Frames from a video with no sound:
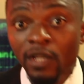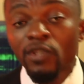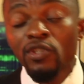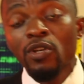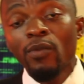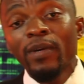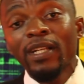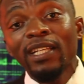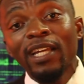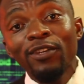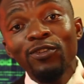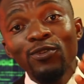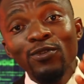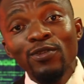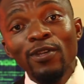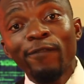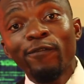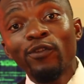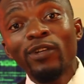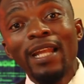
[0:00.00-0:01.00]
Someone can use
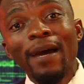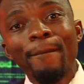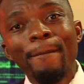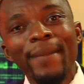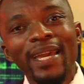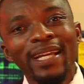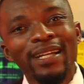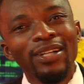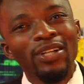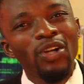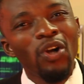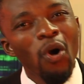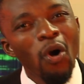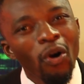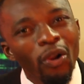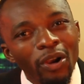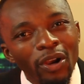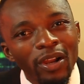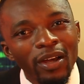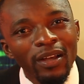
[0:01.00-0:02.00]
your phone and make a call,